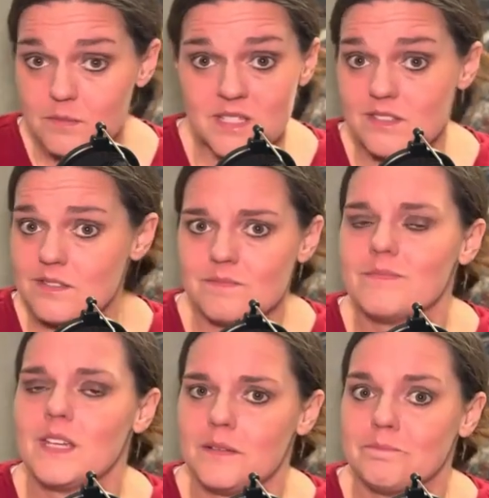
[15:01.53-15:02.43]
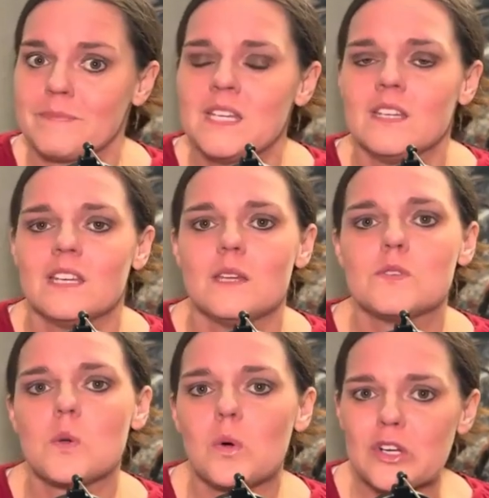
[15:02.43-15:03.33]
That means, yeah. He
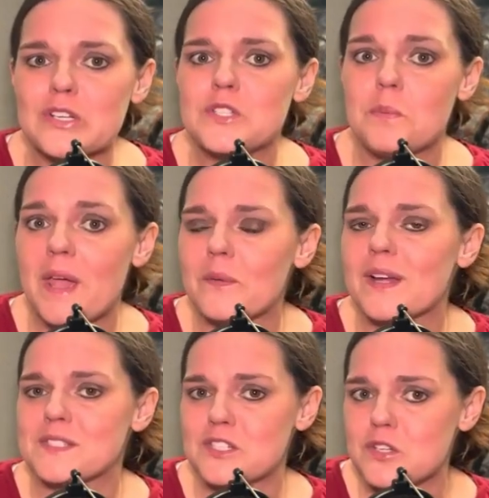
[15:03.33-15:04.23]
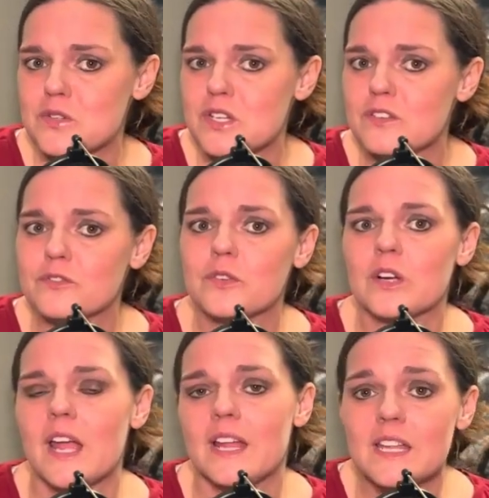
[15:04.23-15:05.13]
was ordered to pay restitution
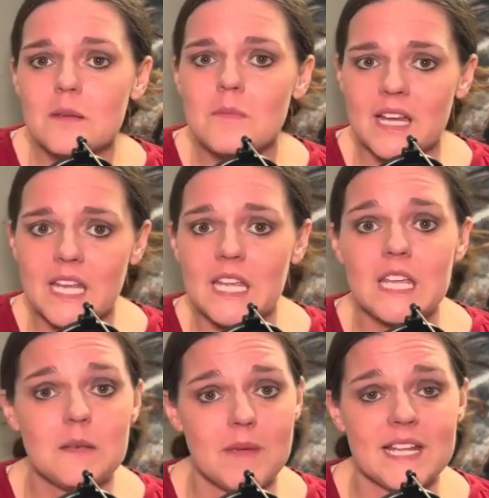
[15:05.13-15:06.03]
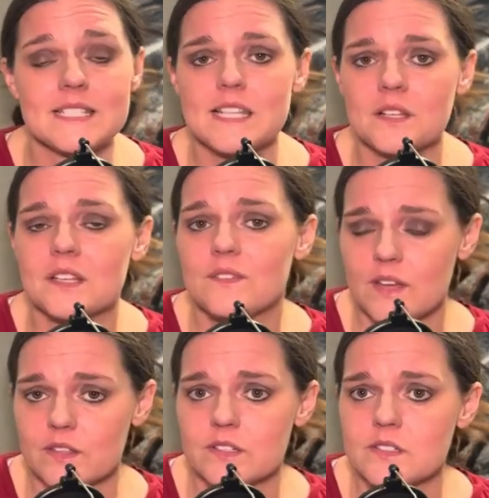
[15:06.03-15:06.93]
for any money he'd made selling the
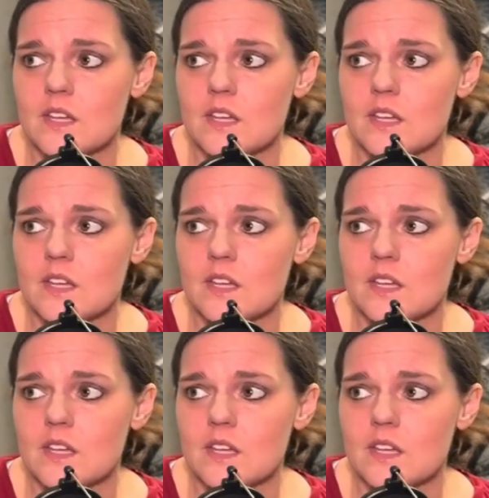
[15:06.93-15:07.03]
feathers,